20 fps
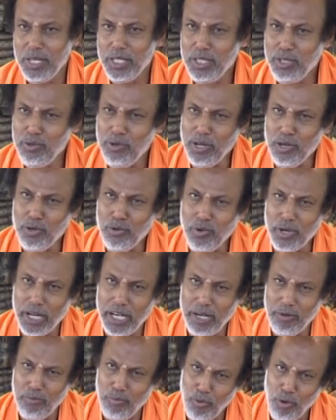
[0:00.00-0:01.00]
You want to
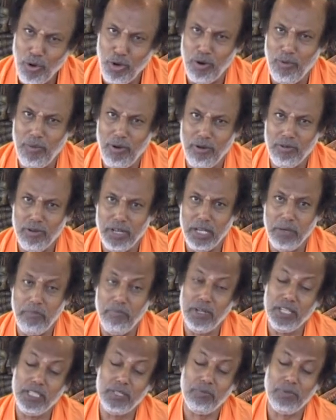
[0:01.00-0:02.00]
read more about
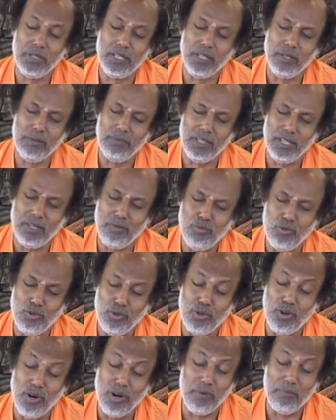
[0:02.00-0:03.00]
it, please pick up that
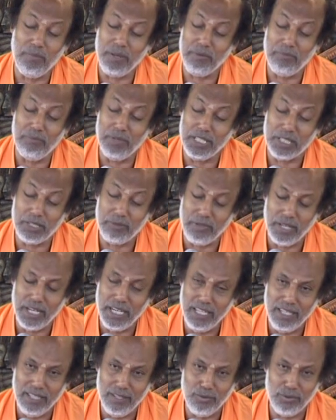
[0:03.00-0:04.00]
book, God, My Best
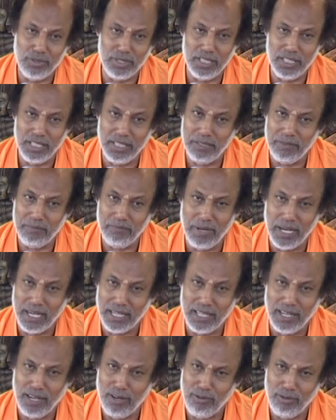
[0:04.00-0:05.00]
Friend. With the
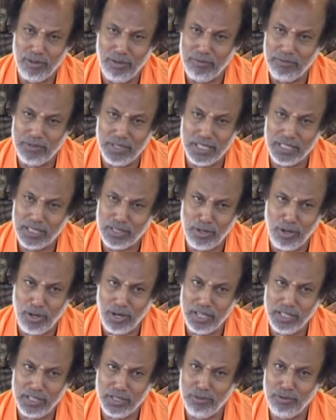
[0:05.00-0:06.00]
background of this
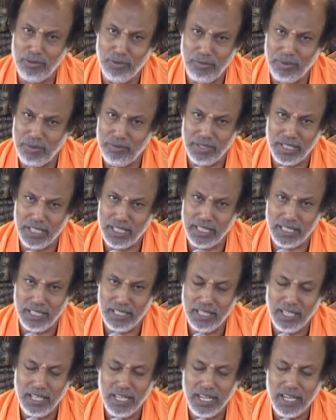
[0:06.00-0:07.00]
knowledge, you will be very
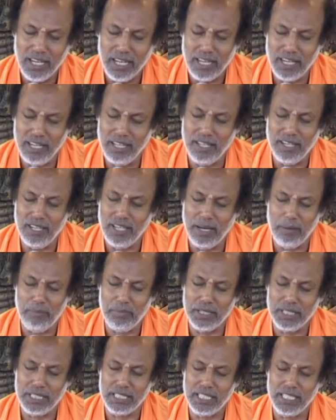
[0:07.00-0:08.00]
clearly
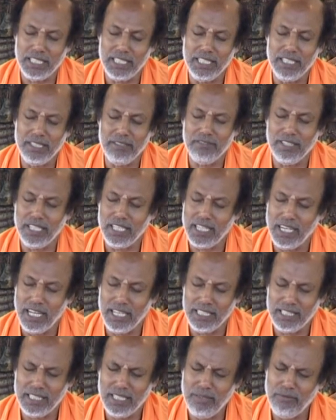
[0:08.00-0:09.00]
appreciate it, very
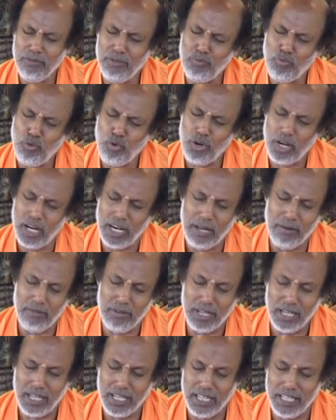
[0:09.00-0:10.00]
nicely, but more
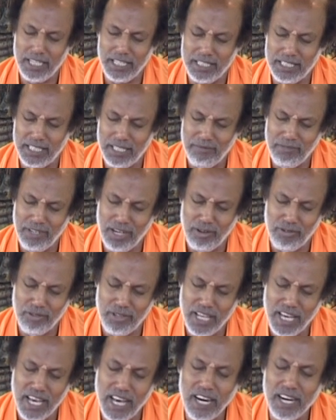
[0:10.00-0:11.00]
elaborately it is given out
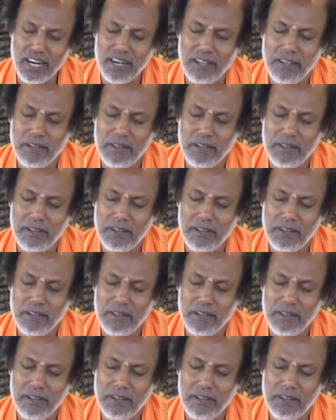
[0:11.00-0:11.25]
there.